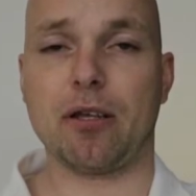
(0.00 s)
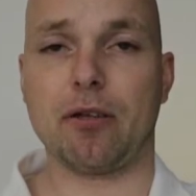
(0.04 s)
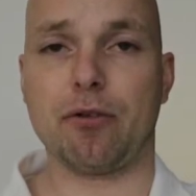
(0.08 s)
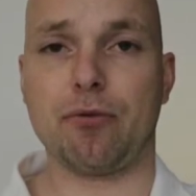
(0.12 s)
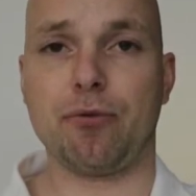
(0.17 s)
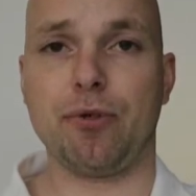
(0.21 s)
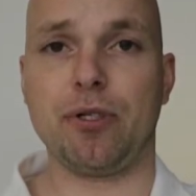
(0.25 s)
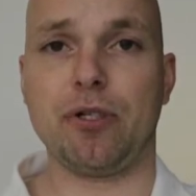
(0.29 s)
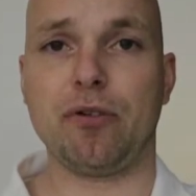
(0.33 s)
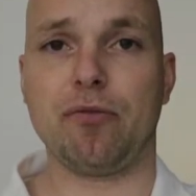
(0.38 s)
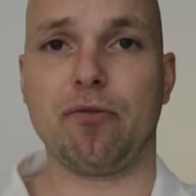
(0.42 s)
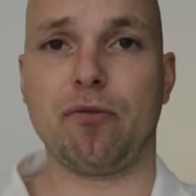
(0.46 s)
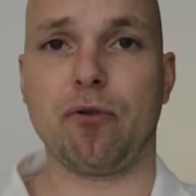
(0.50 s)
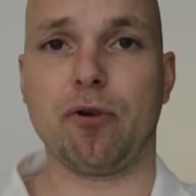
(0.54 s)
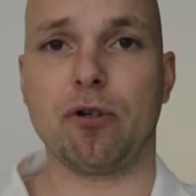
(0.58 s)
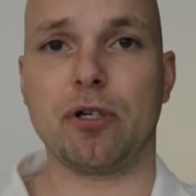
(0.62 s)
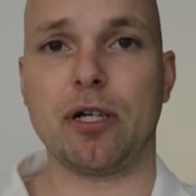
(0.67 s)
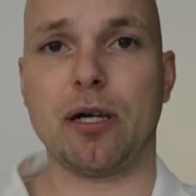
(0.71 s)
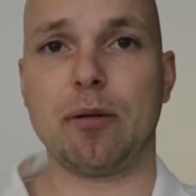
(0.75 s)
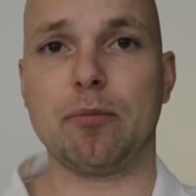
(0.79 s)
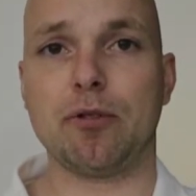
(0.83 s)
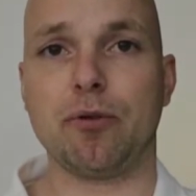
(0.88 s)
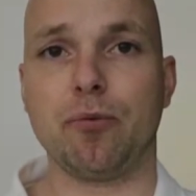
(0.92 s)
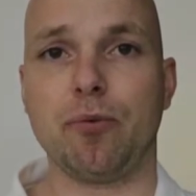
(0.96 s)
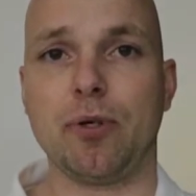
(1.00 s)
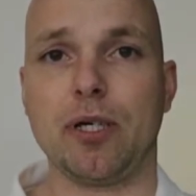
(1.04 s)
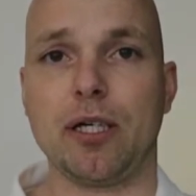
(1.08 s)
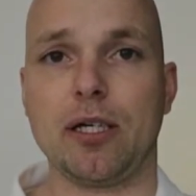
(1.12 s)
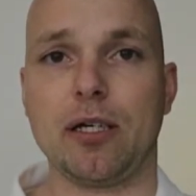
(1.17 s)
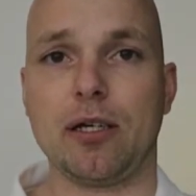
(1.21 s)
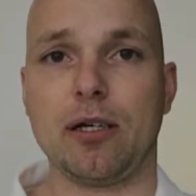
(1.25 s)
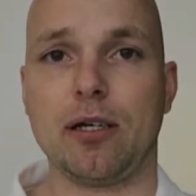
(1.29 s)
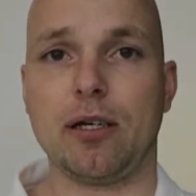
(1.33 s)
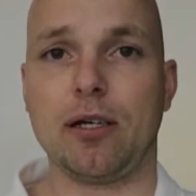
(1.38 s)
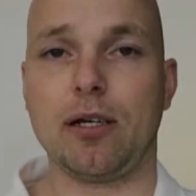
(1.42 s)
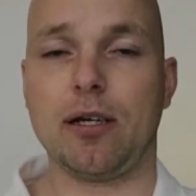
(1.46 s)
3 to 4 times a
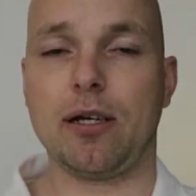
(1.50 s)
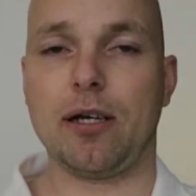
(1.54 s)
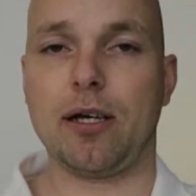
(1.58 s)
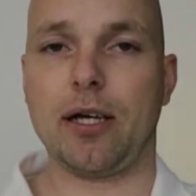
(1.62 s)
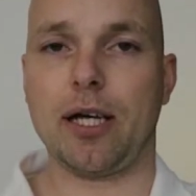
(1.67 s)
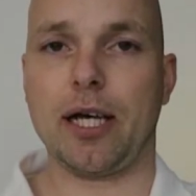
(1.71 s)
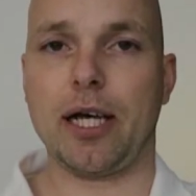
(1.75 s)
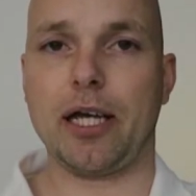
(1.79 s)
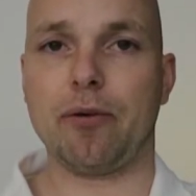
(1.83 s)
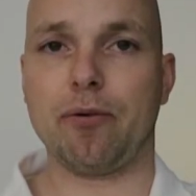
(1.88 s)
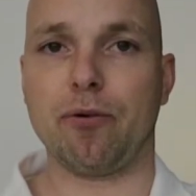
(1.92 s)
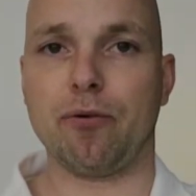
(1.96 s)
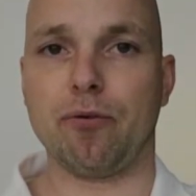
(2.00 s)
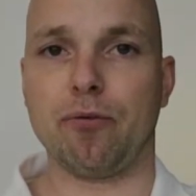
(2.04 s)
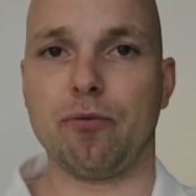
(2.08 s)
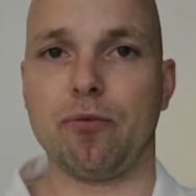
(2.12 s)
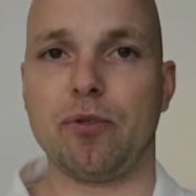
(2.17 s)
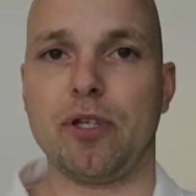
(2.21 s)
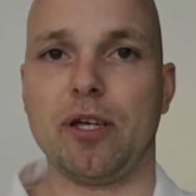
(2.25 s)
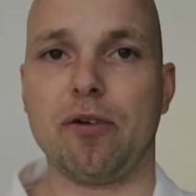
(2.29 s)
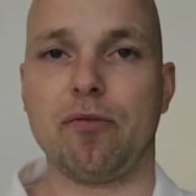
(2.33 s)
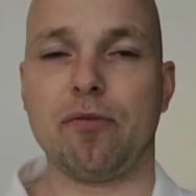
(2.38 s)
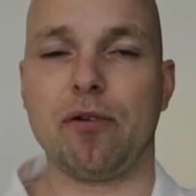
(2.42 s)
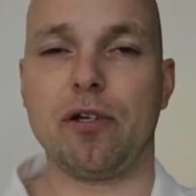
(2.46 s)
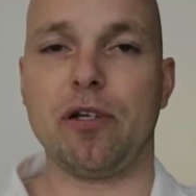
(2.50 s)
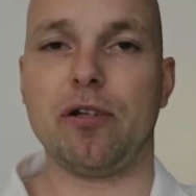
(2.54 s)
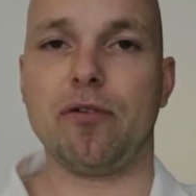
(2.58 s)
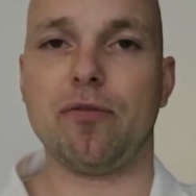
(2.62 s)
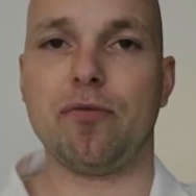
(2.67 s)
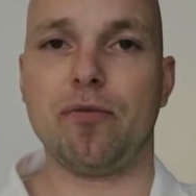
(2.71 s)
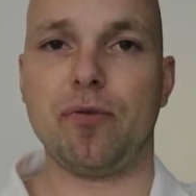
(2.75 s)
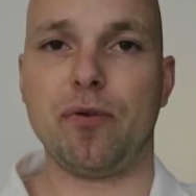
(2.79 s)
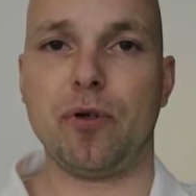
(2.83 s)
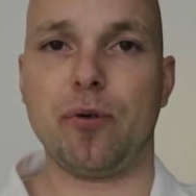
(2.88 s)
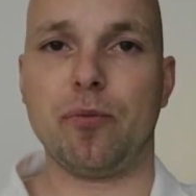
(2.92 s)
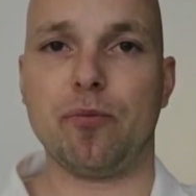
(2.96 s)
week, and you will definitely
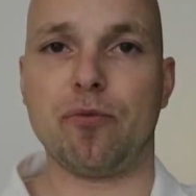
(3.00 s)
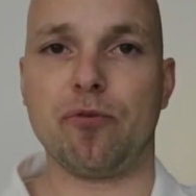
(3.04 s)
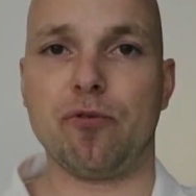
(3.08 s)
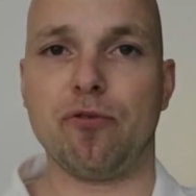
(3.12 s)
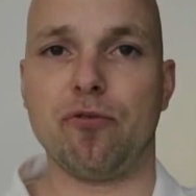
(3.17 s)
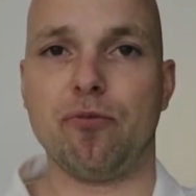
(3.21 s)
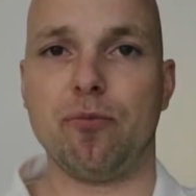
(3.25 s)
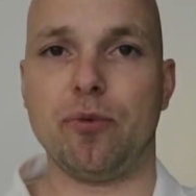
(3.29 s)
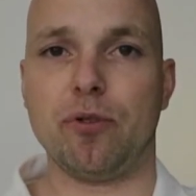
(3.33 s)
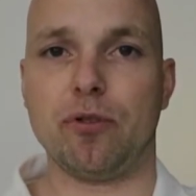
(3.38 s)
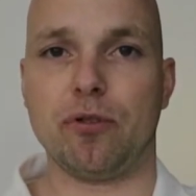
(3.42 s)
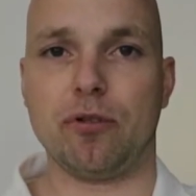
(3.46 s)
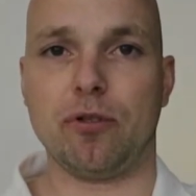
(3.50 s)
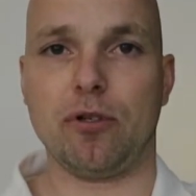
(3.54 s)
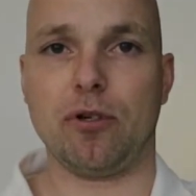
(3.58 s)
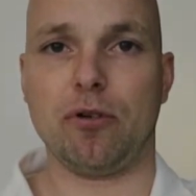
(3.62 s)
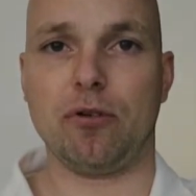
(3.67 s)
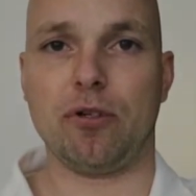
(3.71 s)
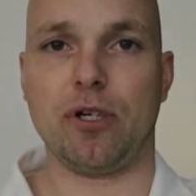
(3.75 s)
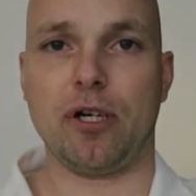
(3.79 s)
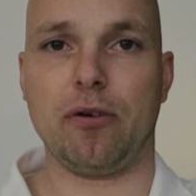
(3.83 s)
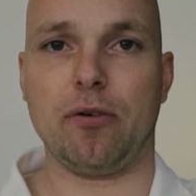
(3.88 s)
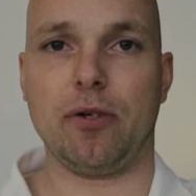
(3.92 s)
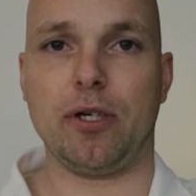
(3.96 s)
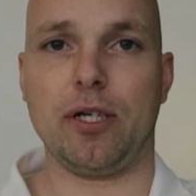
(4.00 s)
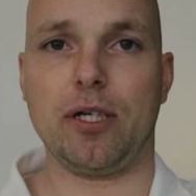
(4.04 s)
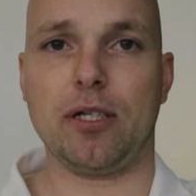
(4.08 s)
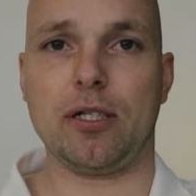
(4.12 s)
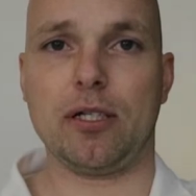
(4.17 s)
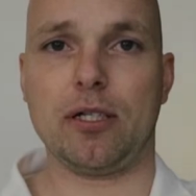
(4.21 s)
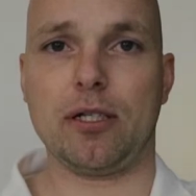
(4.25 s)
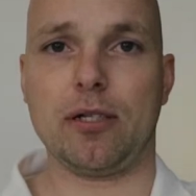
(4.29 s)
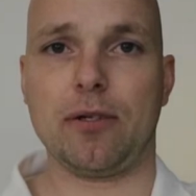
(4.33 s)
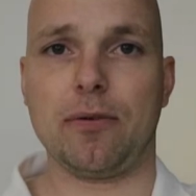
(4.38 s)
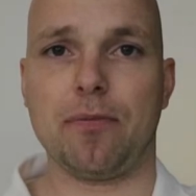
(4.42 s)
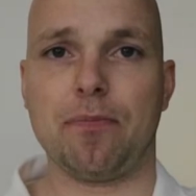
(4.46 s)
feel improvement on those
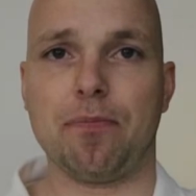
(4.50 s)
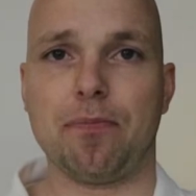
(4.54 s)
areas.